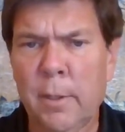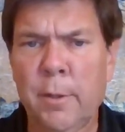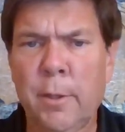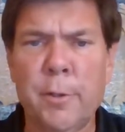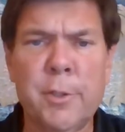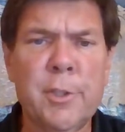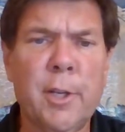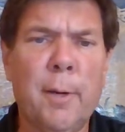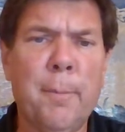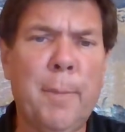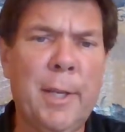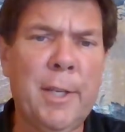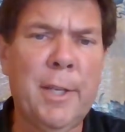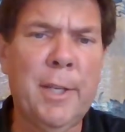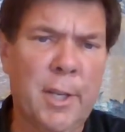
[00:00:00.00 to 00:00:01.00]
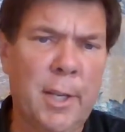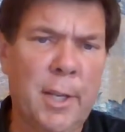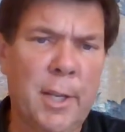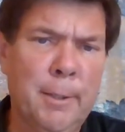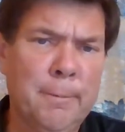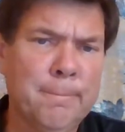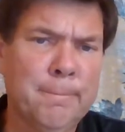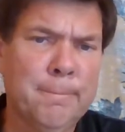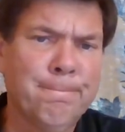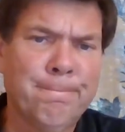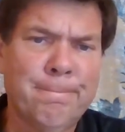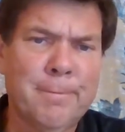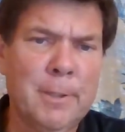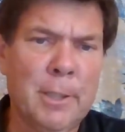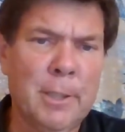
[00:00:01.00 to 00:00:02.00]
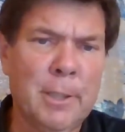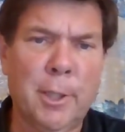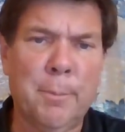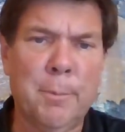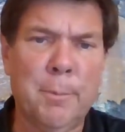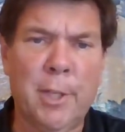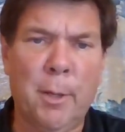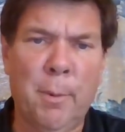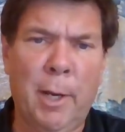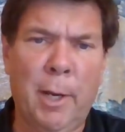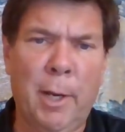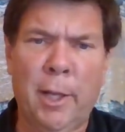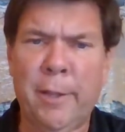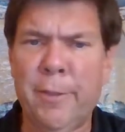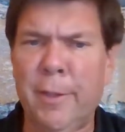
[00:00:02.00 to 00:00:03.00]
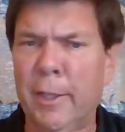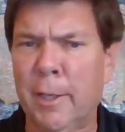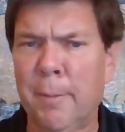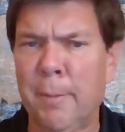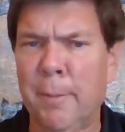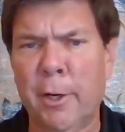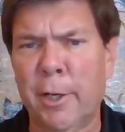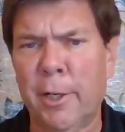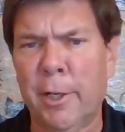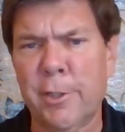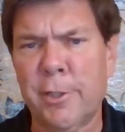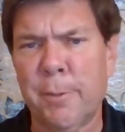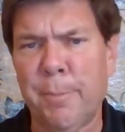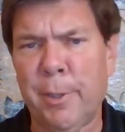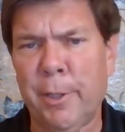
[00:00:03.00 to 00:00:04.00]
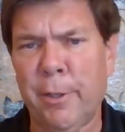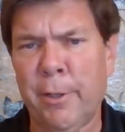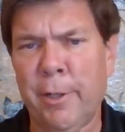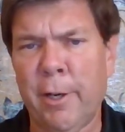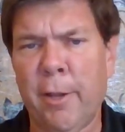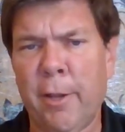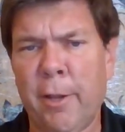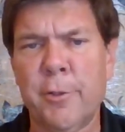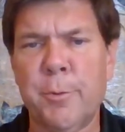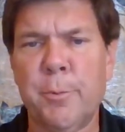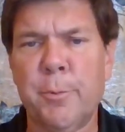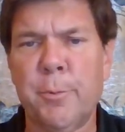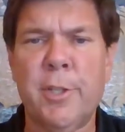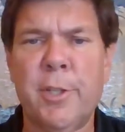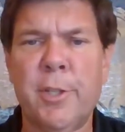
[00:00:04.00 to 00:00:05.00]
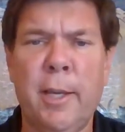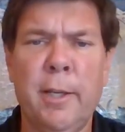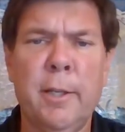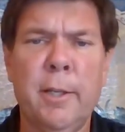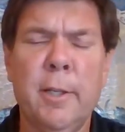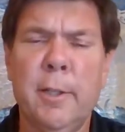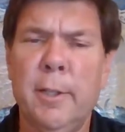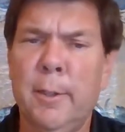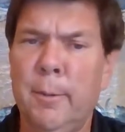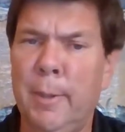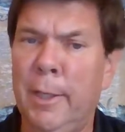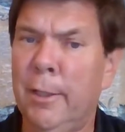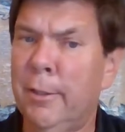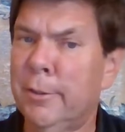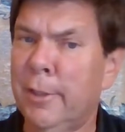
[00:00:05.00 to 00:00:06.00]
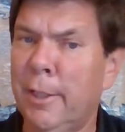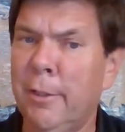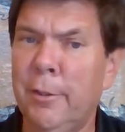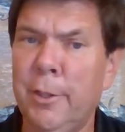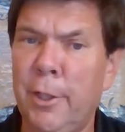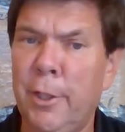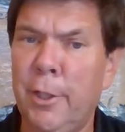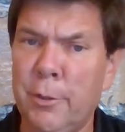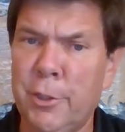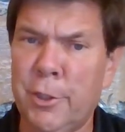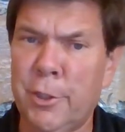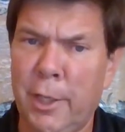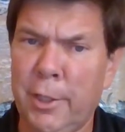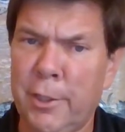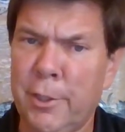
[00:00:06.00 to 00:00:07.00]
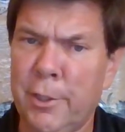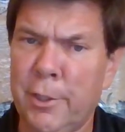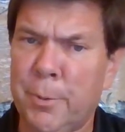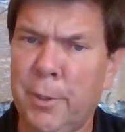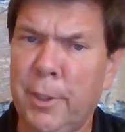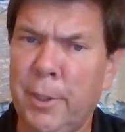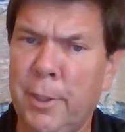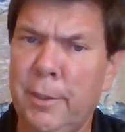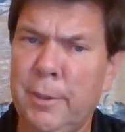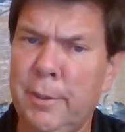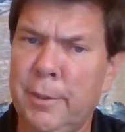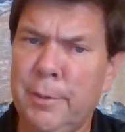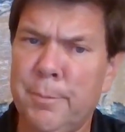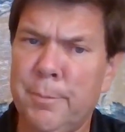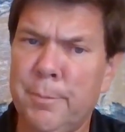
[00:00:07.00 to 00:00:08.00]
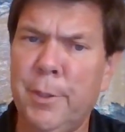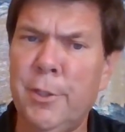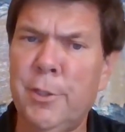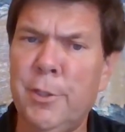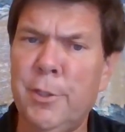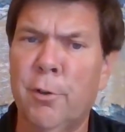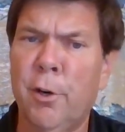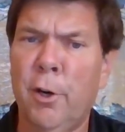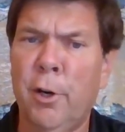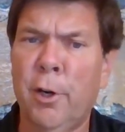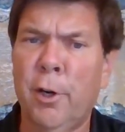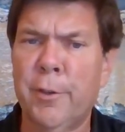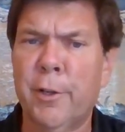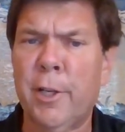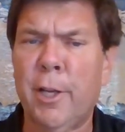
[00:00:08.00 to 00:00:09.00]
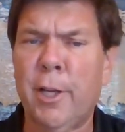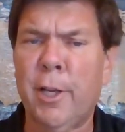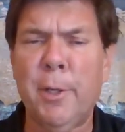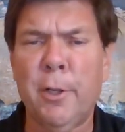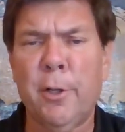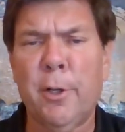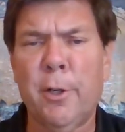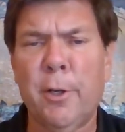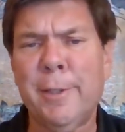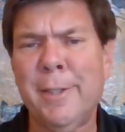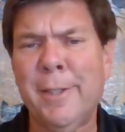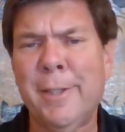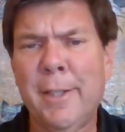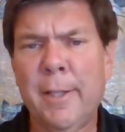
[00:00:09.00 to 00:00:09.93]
though some may say, you know, some would say, well, I think America is superior. Others would say, well, I don't know. China is pretty pretty strong. They're coming on.